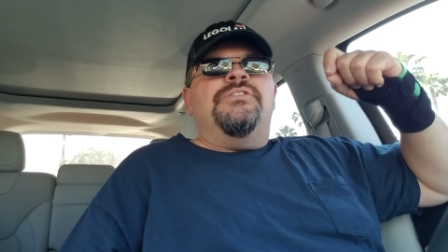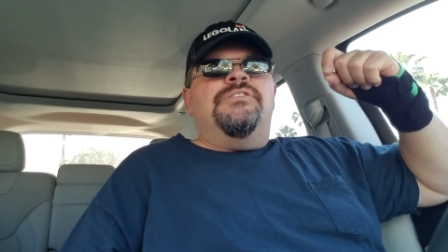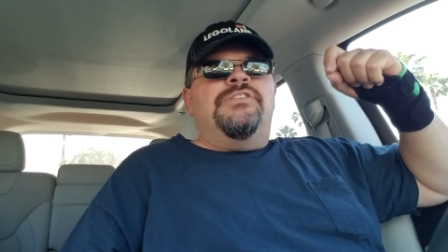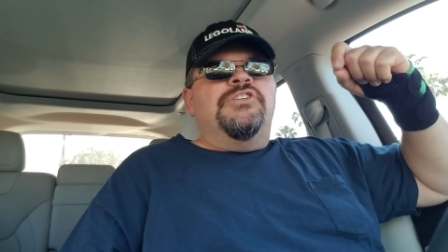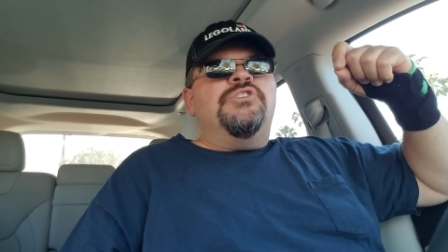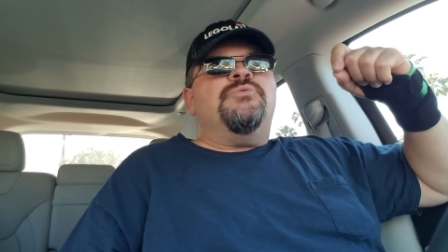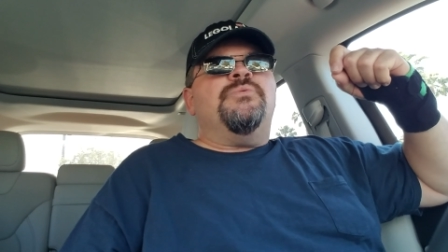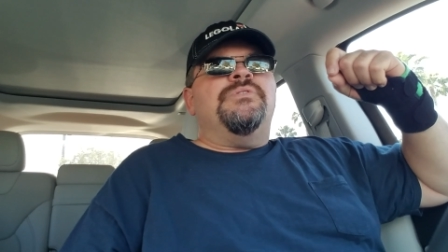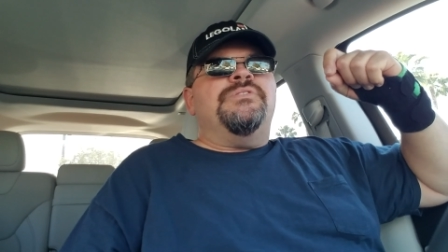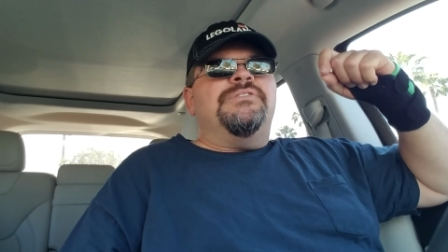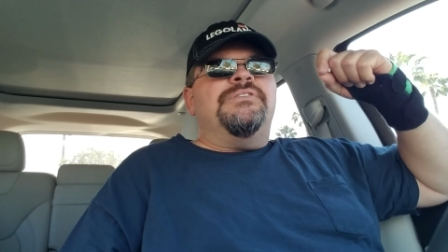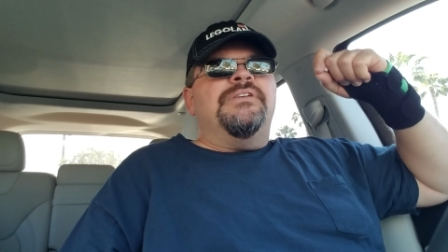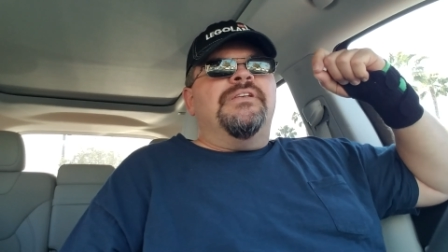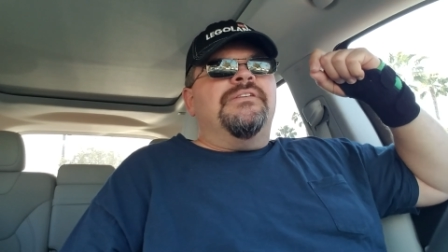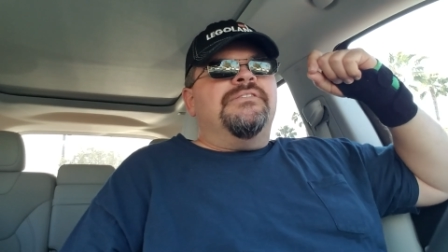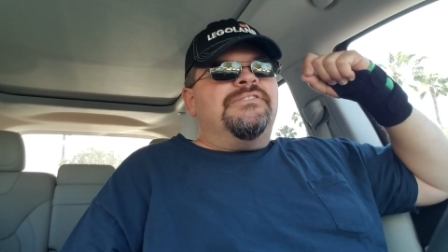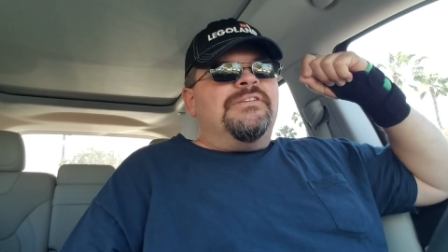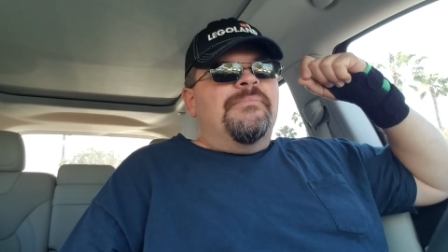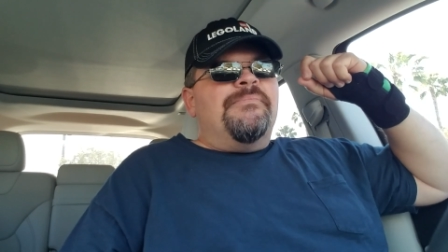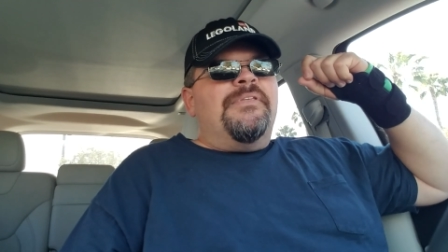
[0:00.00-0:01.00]
this was
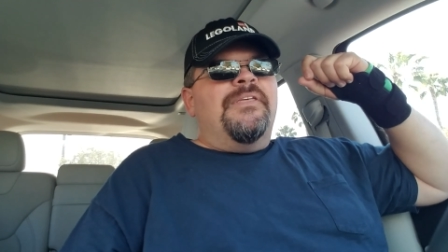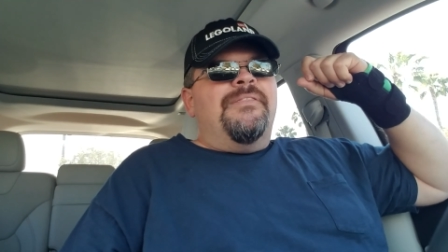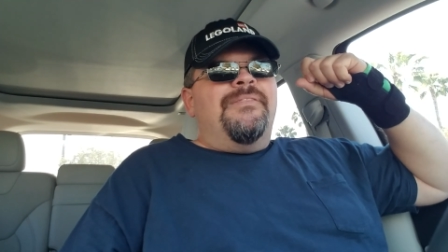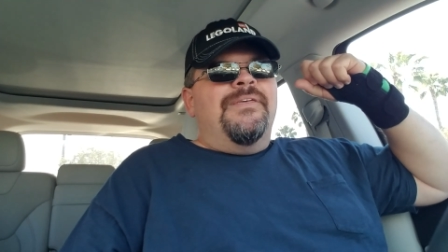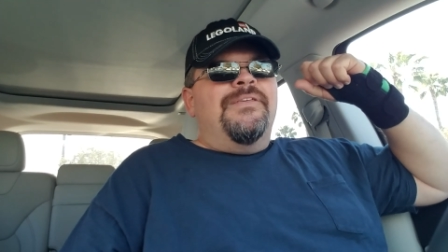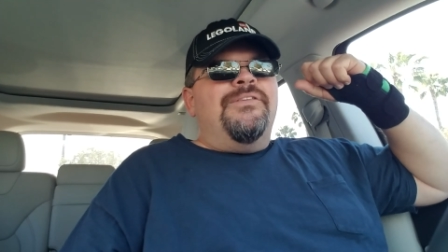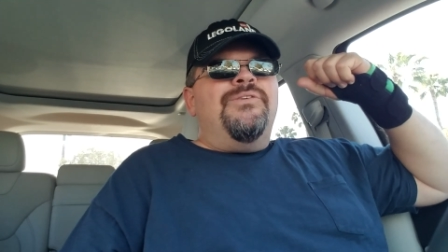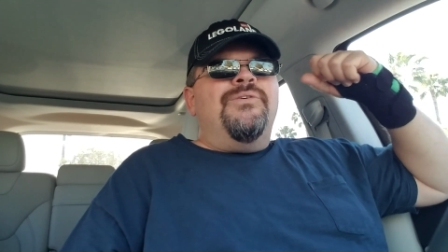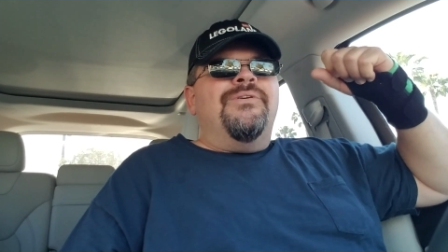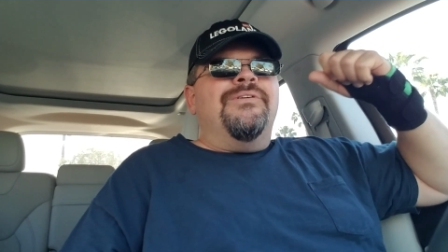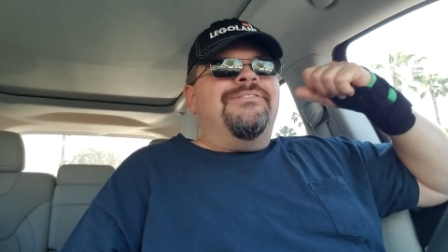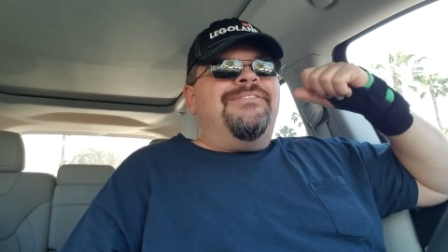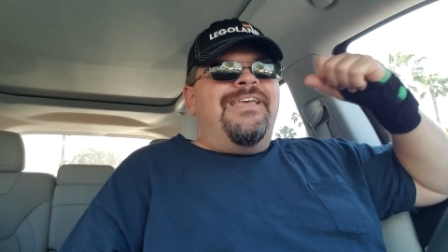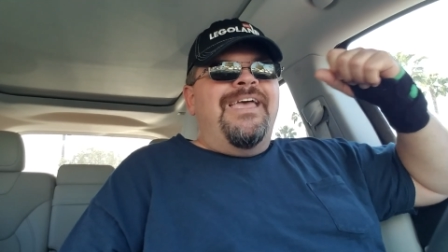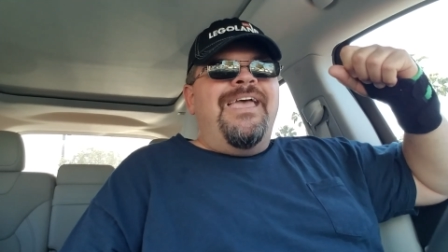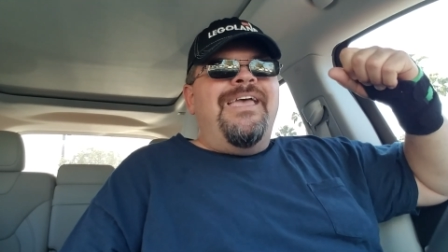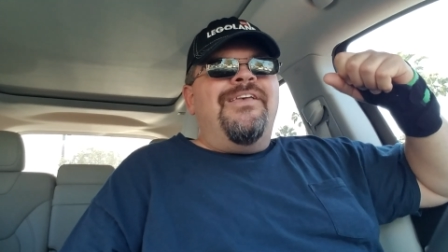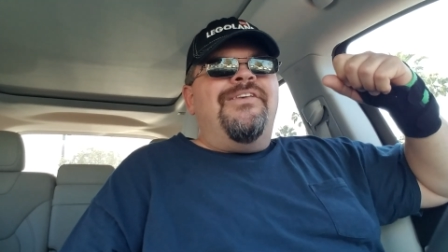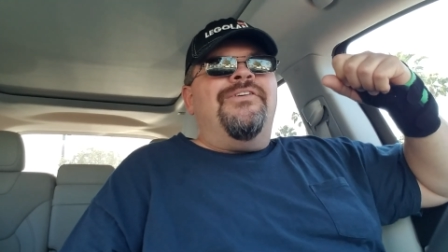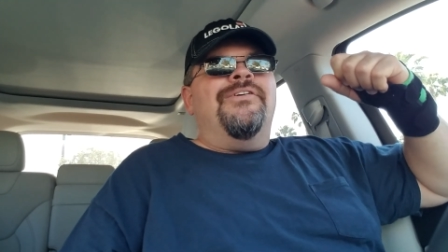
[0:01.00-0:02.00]
something that you could
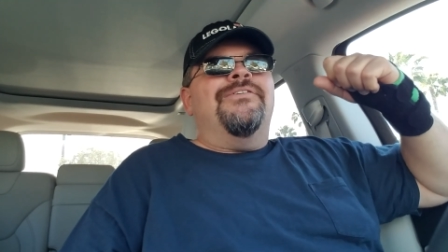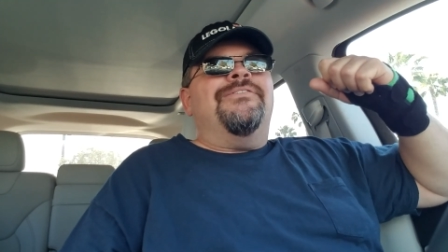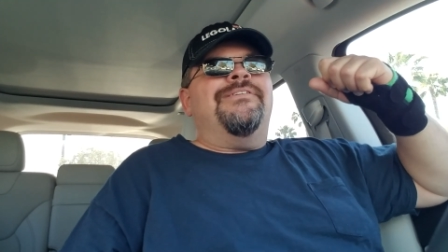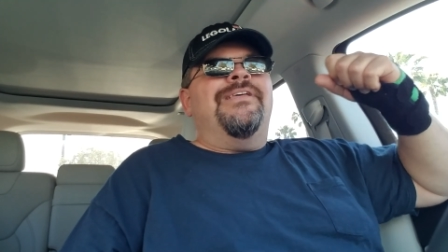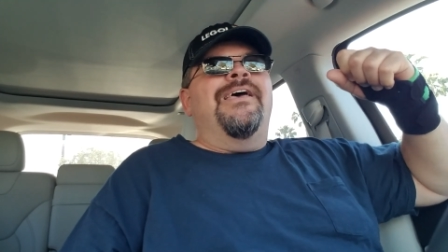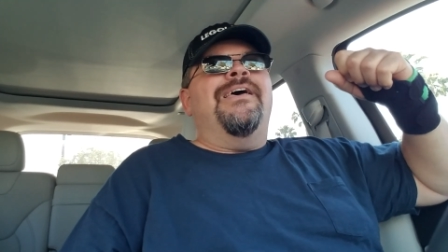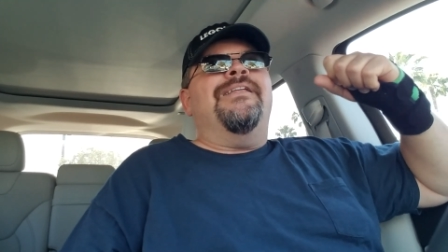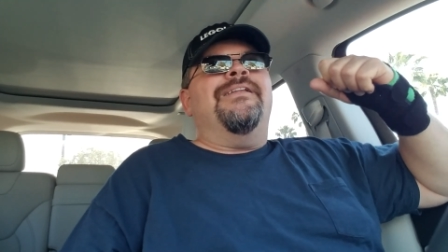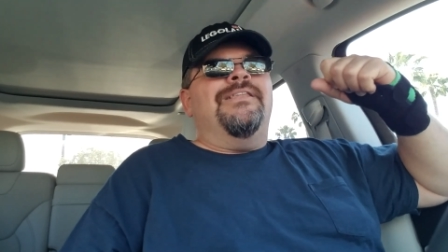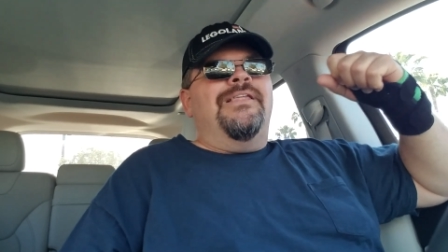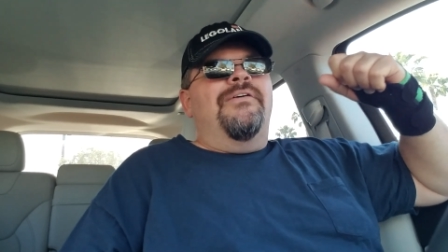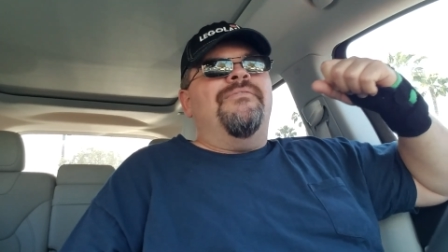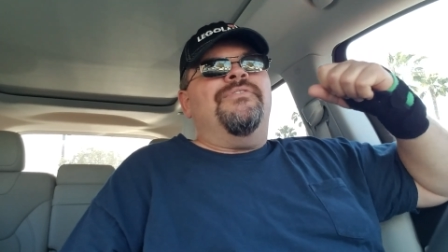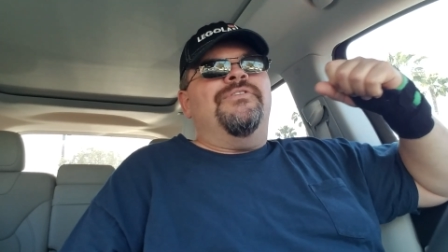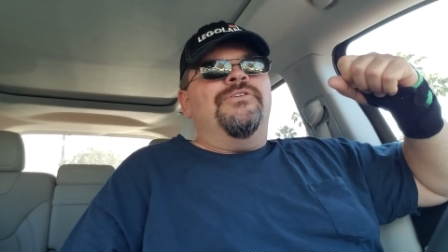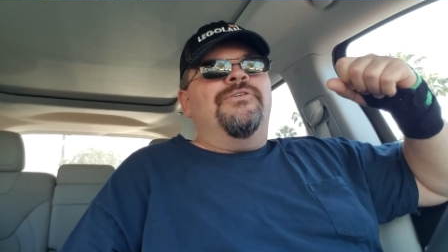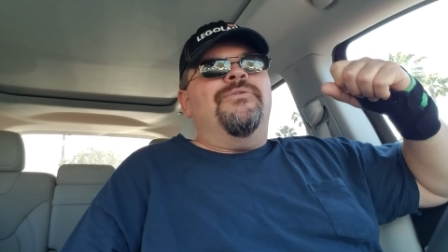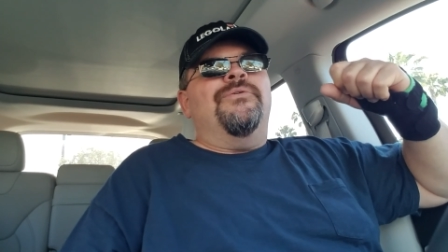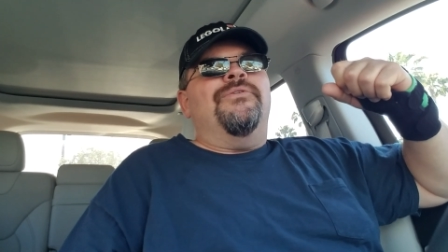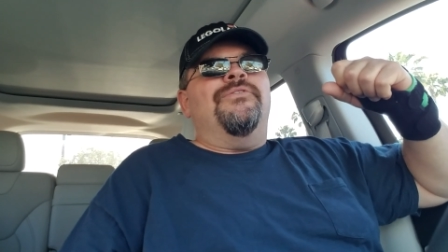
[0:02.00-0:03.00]
take your ten,
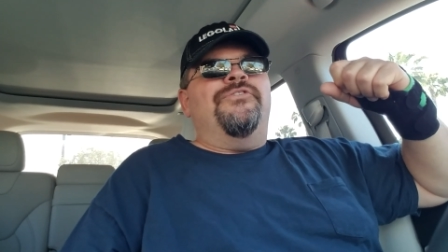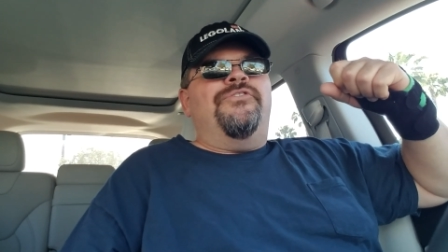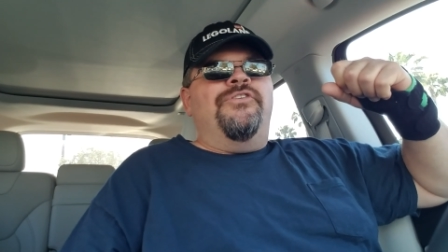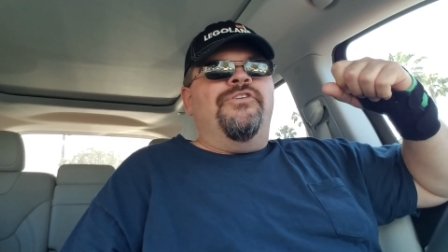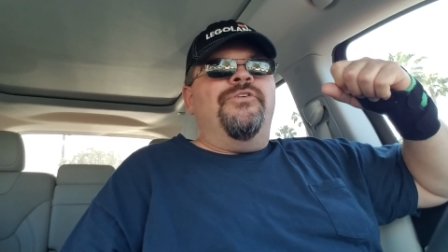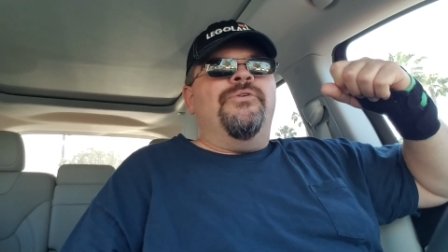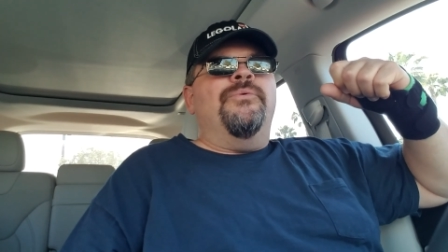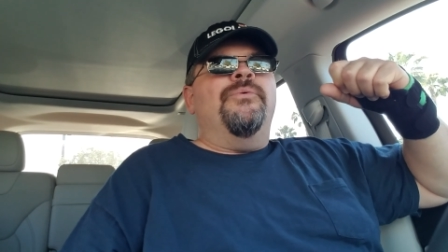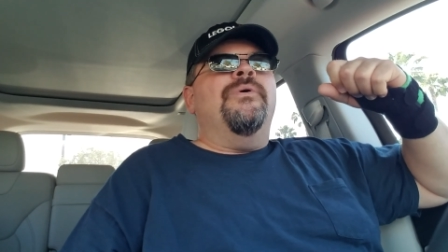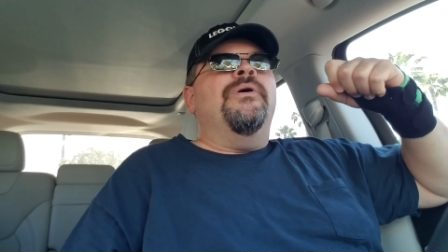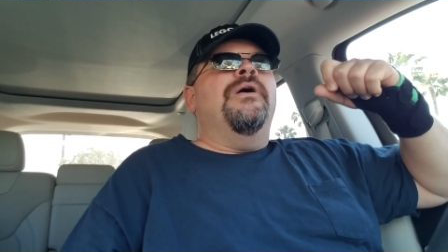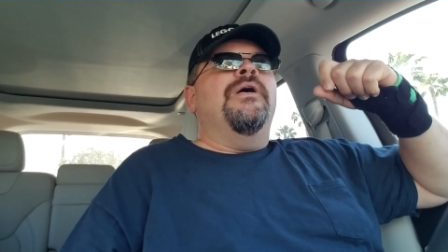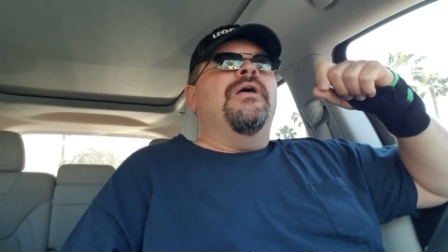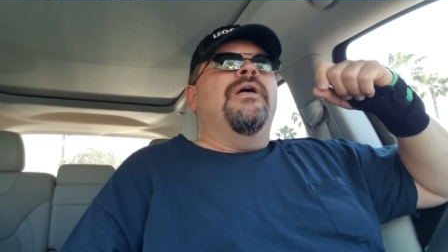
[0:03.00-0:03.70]
eleven-year-old to.